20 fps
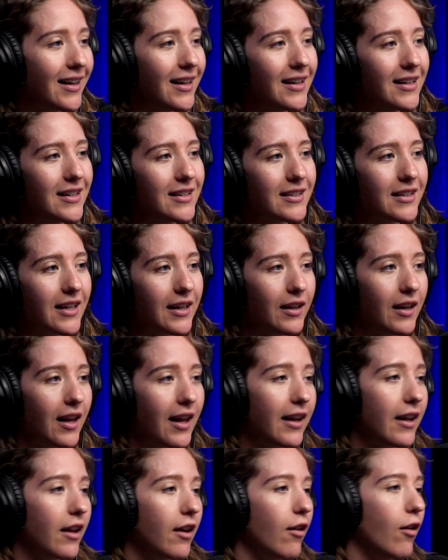it is, and
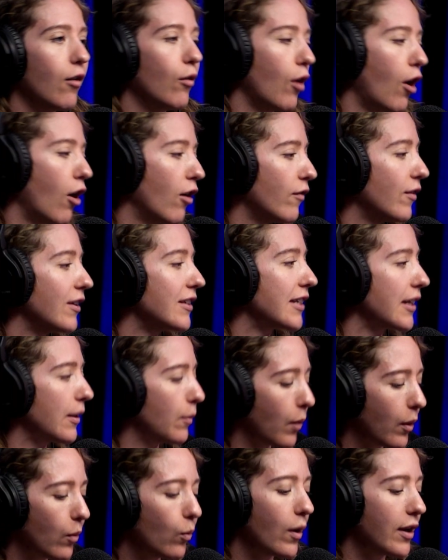like obviously
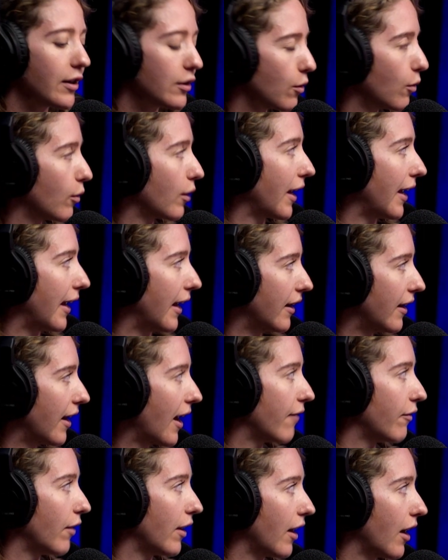when we're talking and
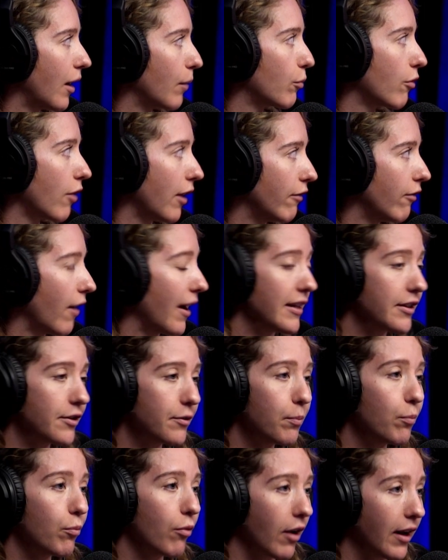having our pre-race
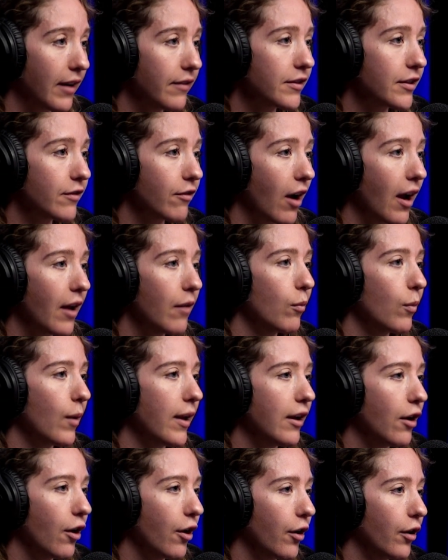briefs, right,
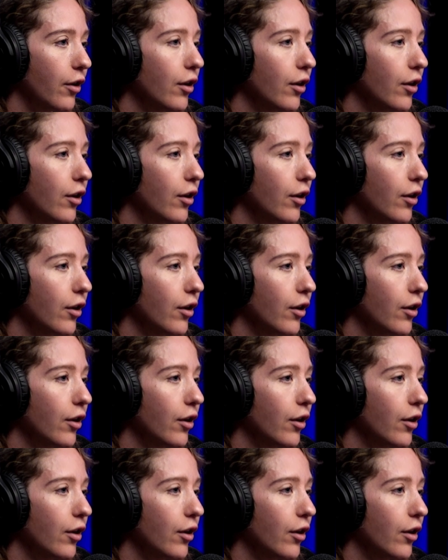we go,